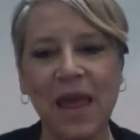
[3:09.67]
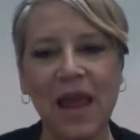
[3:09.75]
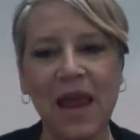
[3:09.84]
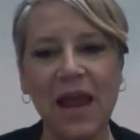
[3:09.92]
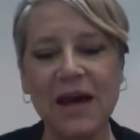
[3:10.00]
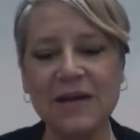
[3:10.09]

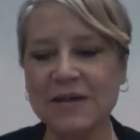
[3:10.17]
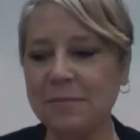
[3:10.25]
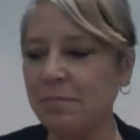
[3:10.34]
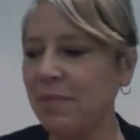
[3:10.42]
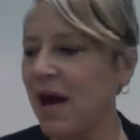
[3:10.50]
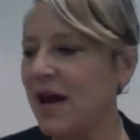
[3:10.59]
And
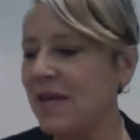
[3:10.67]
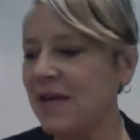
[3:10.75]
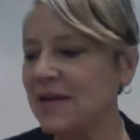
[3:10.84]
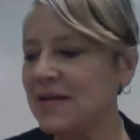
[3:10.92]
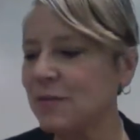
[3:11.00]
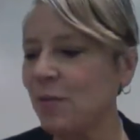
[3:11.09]
by
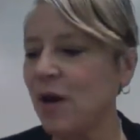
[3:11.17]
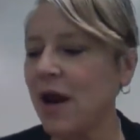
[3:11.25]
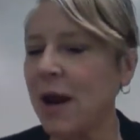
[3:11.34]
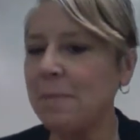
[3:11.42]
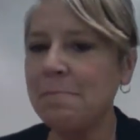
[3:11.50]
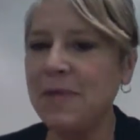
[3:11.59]
this, what
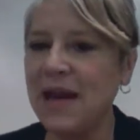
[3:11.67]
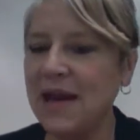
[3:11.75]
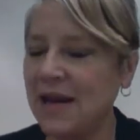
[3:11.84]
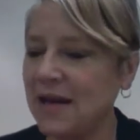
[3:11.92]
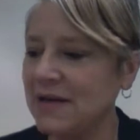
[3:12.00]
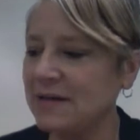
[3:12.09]
I
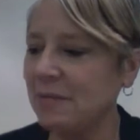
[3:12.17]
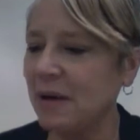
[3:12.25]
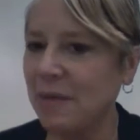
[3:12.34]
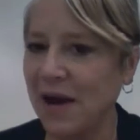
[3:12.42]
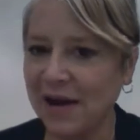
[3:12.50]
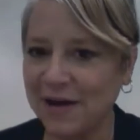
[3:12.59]
mean is,
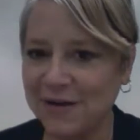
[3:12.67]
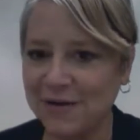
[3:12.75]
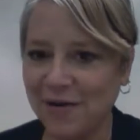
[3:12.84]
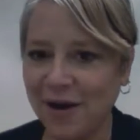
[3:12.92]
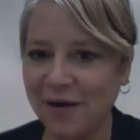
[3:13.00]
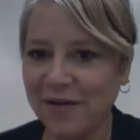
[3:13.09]
maybe I can
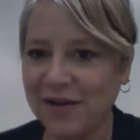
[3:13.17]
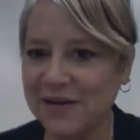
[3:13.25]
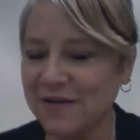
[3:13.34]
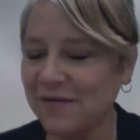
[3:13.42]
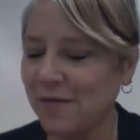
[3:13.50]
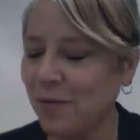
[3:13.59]
draw
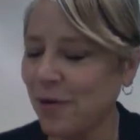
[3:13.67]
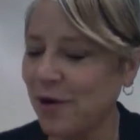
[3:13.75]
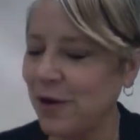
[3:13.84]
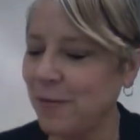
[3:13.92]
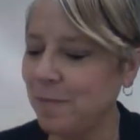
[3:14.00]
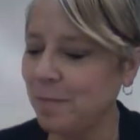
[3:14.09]
this for
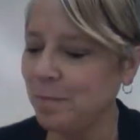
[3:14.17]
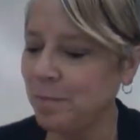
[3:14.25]
you.